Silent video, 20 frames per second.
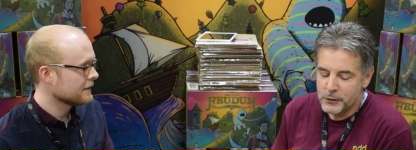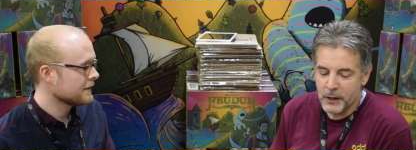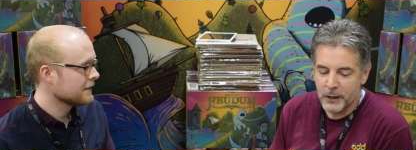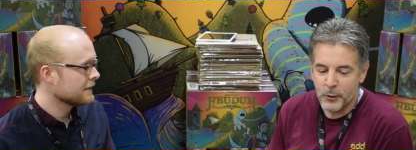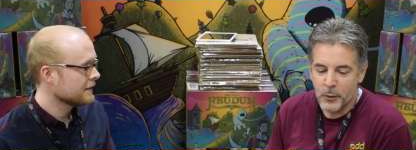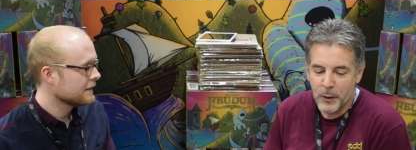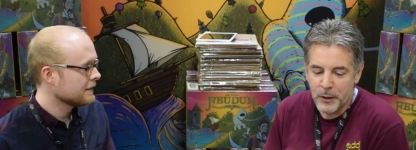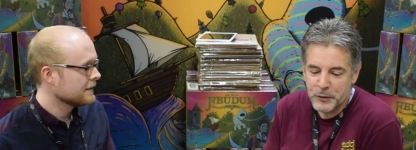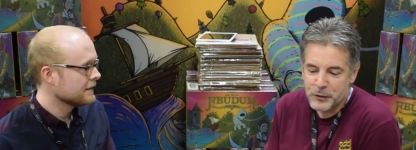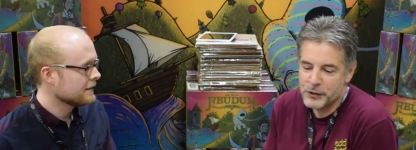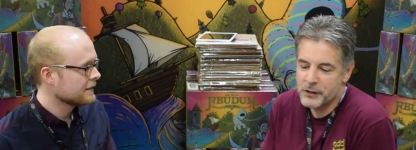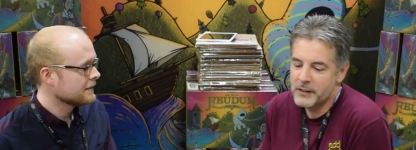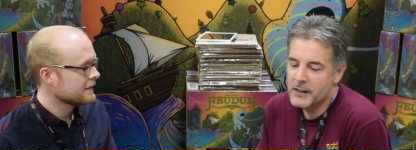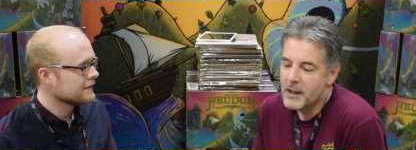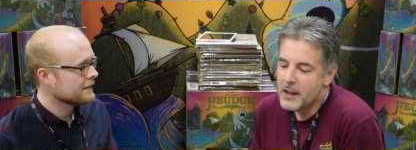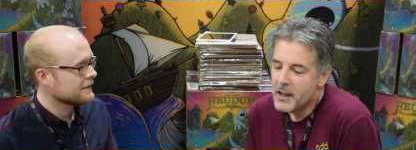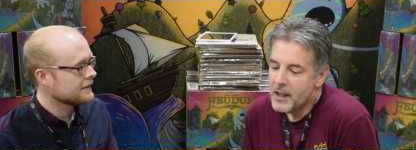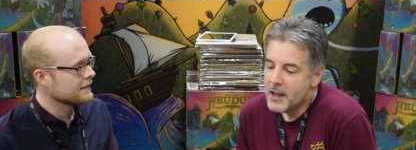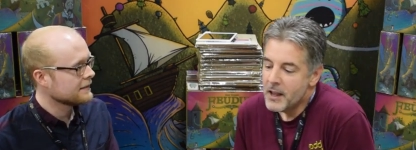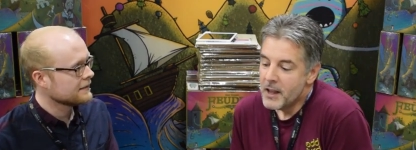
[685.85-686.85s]
Speaker 1: great question.
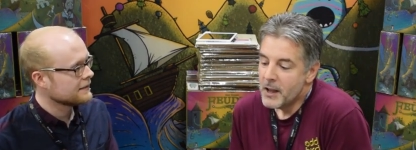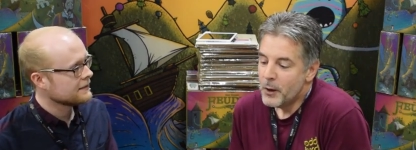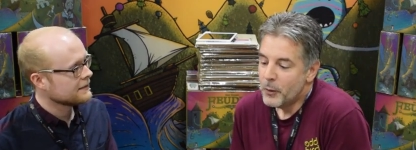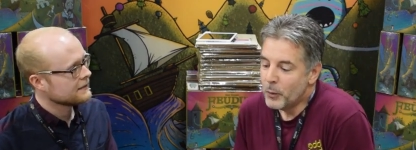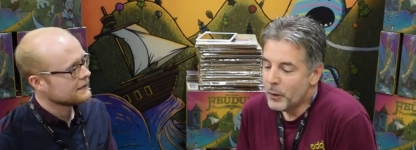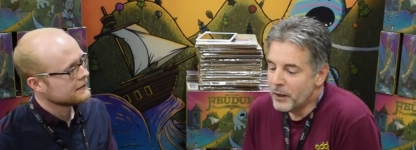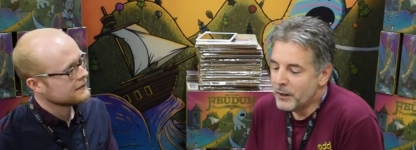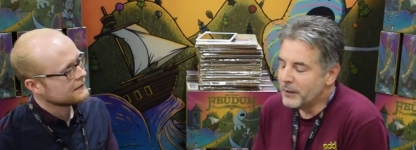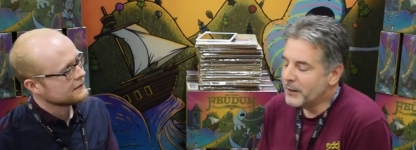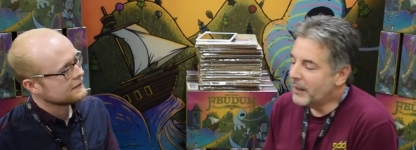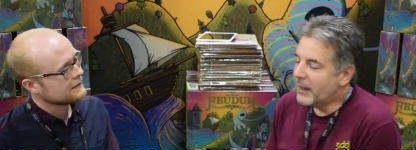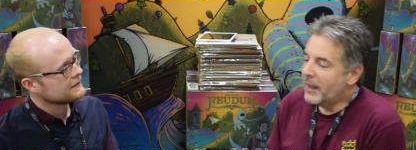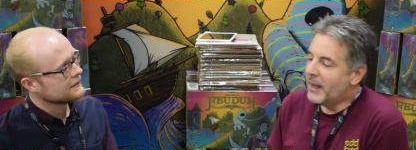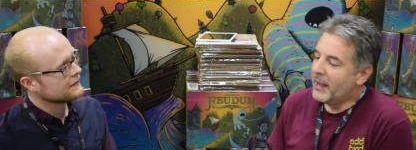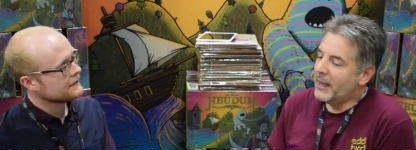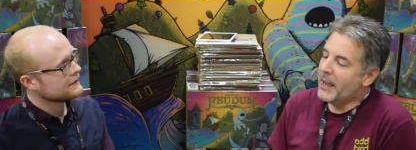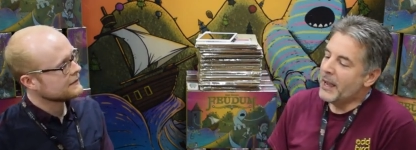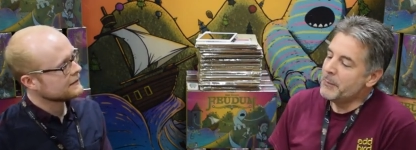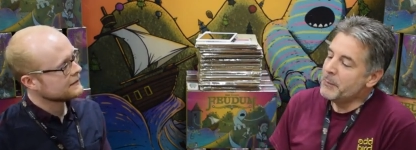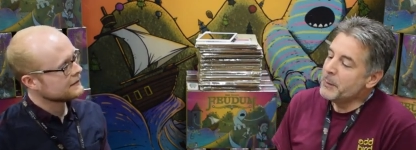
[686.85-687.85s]
Well,
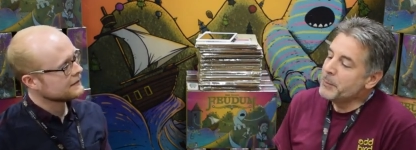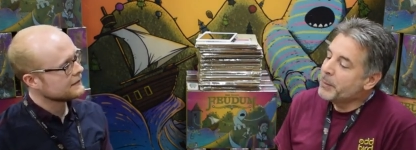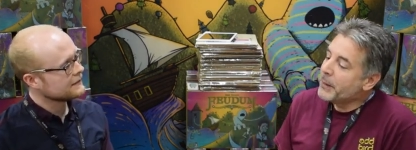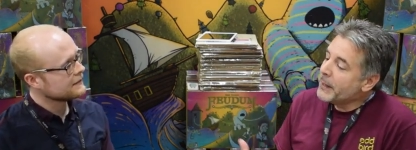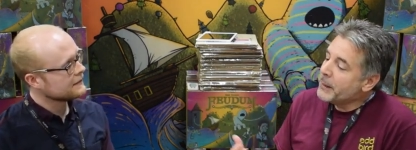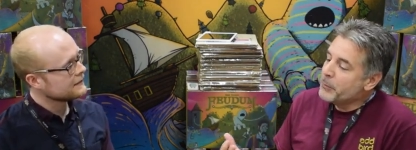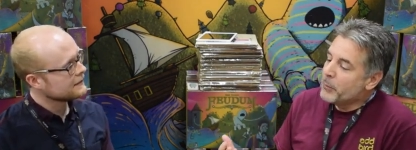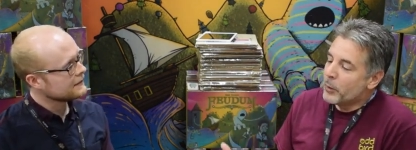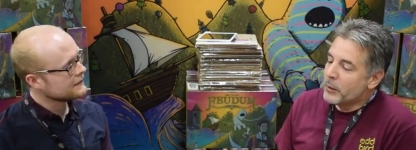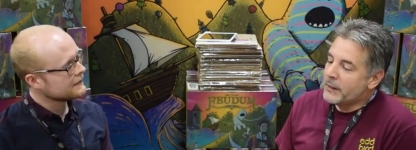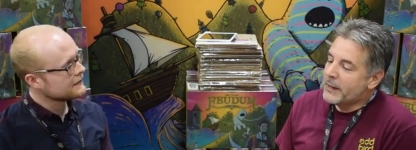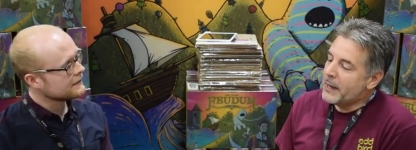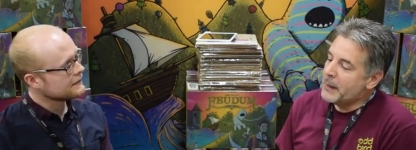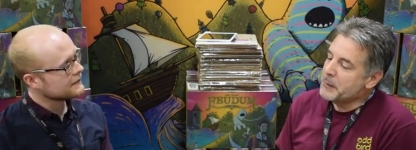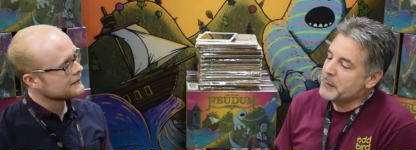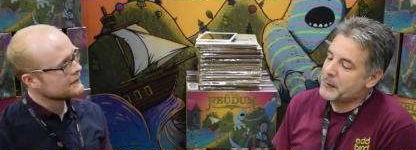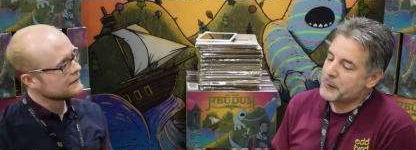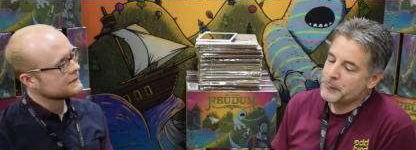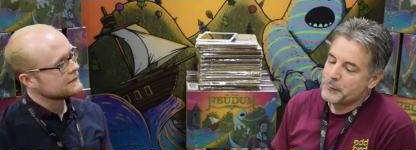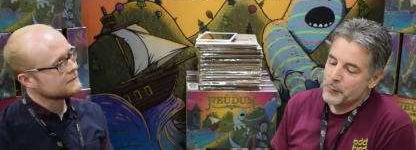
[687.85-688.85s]
uh, I've been playing board
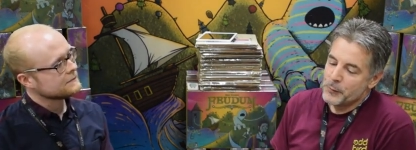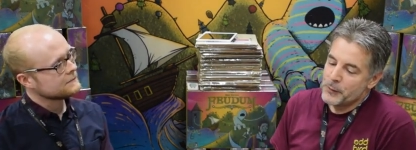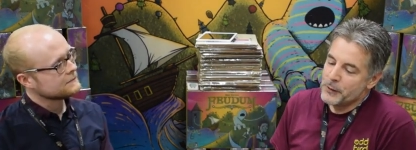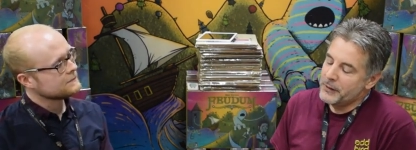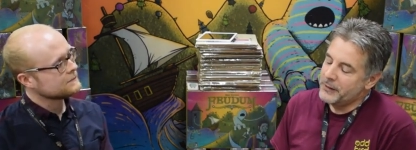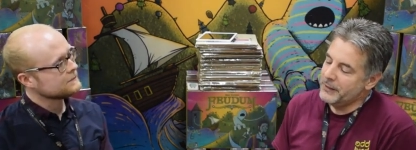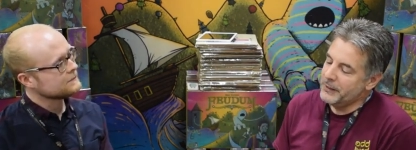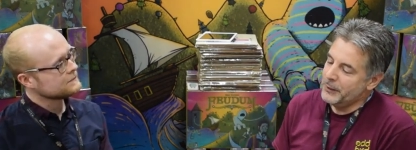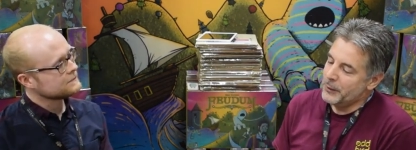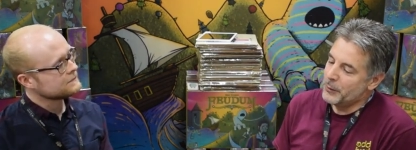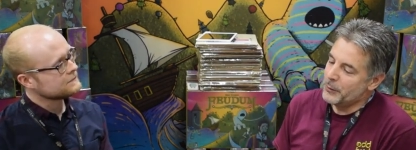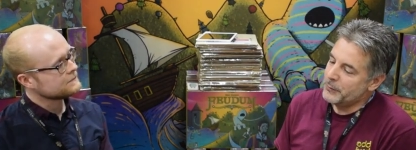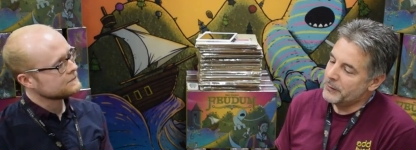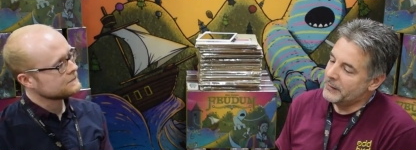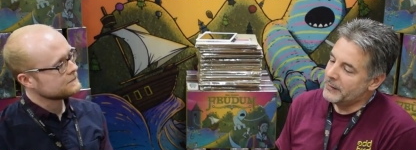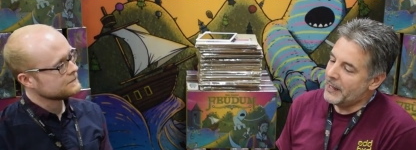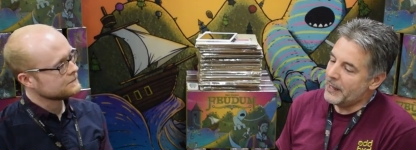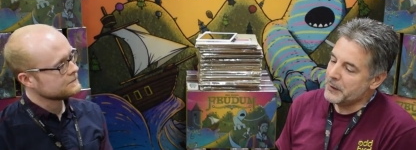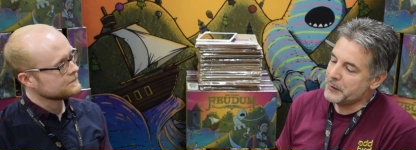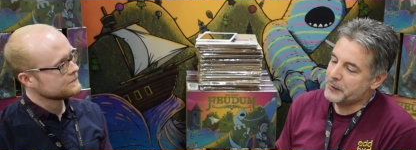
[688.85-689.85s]
games for you know
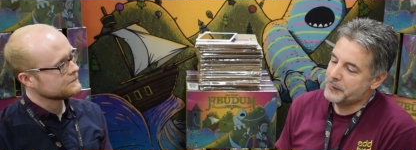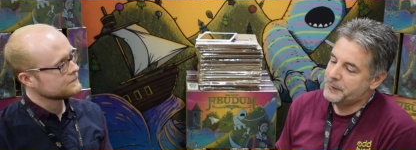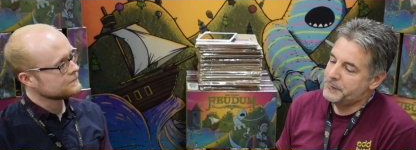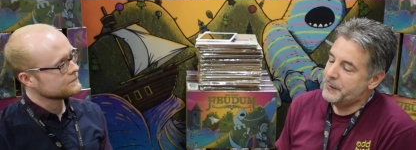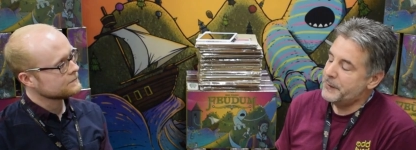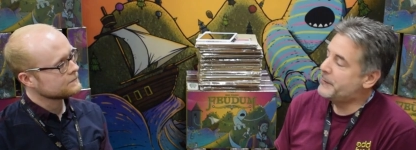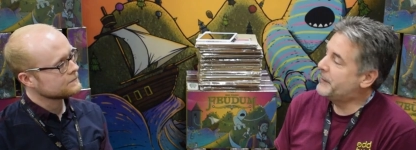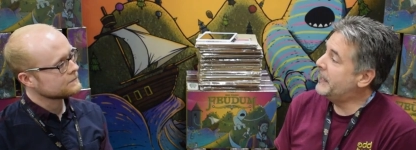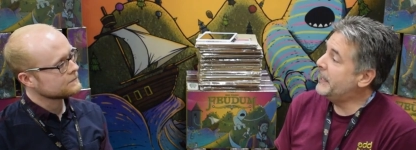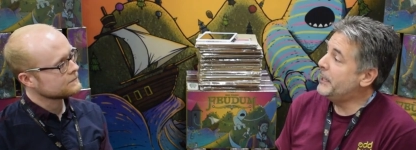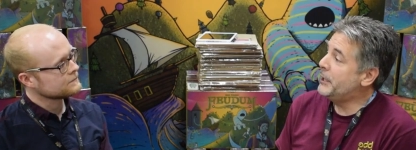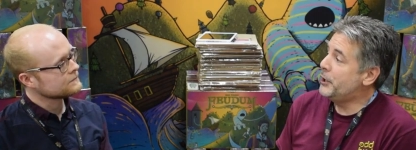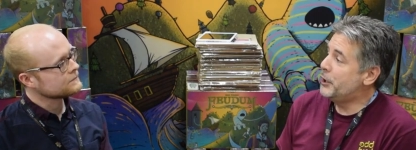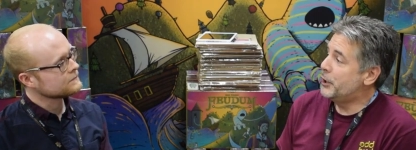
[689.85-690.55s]
the last 15